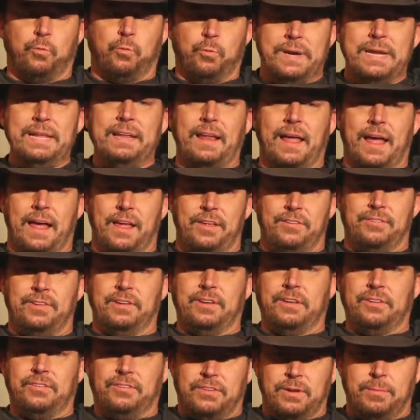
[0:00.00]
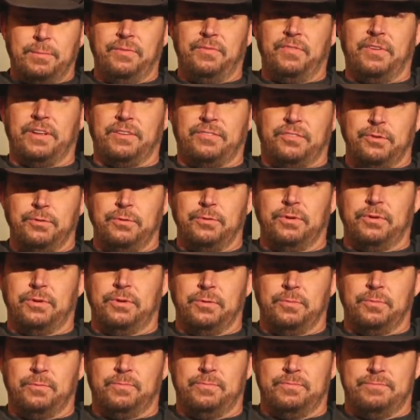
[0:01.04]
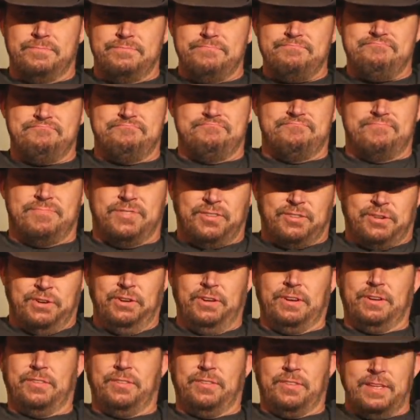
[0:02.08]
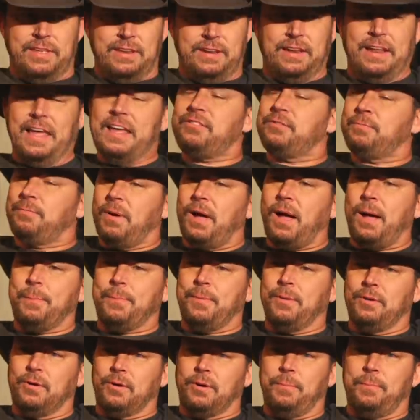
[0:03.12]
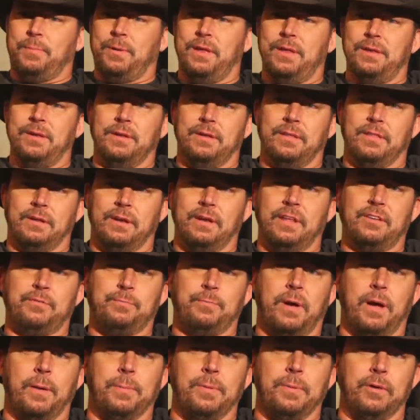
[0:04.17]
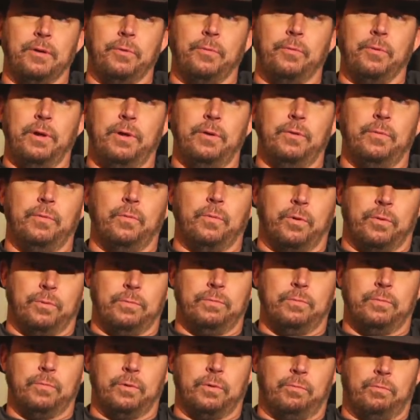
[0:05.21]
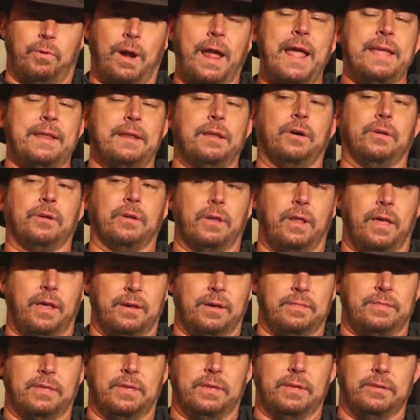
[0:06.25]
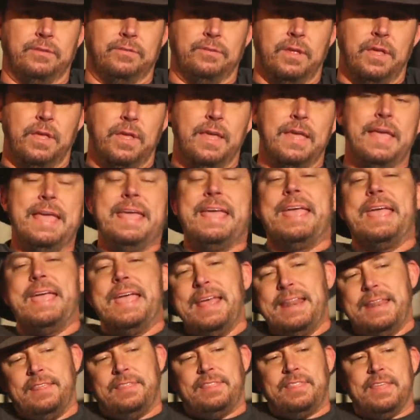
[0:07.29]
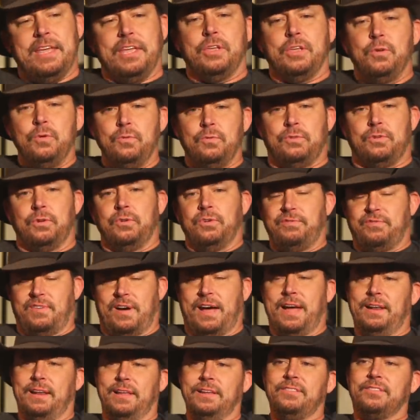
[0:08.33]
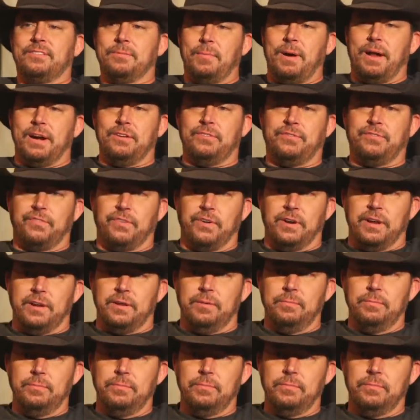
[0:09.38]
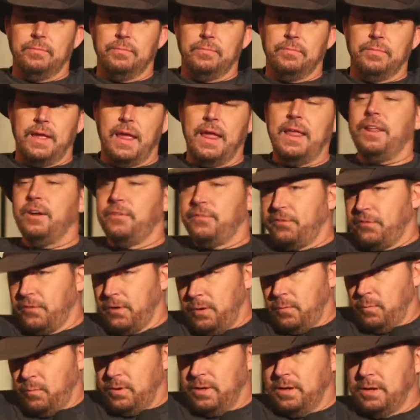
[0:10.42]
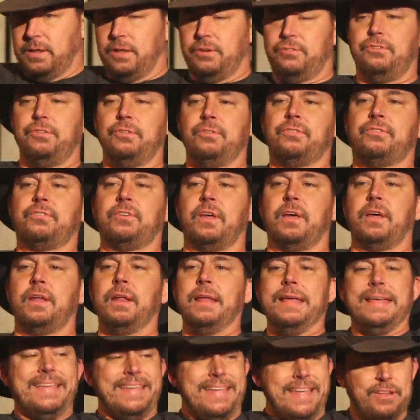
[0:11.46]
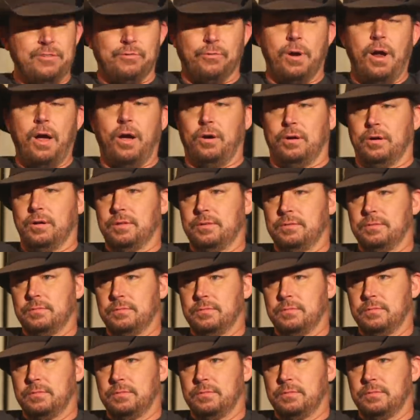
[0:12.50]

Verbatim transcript: realize that some of us who who took the less popular opinion and the less popular road were were right on a lot of things. Anything you do to violate somebody's freedom and a free will, as you said, is wrong.